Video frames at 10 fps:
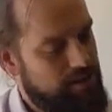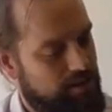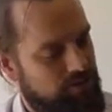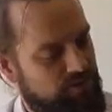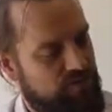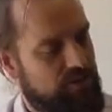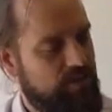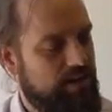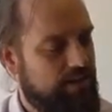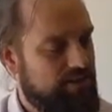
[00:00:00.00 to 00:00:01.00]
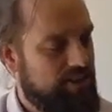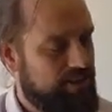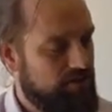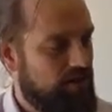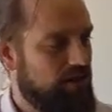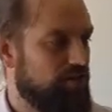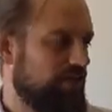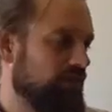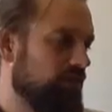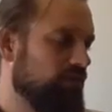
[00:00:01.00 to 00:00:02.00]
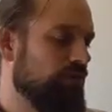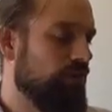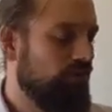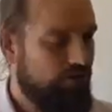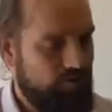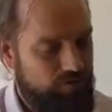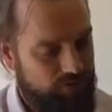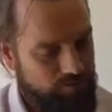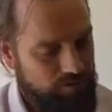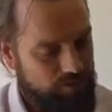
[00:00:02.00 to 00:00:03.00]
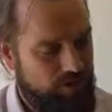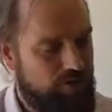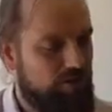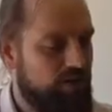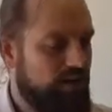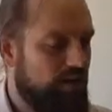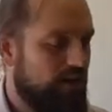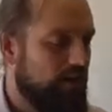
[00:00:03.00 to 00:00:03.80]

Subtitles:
How do you feel now? Has that changed? Have you gone on a journey?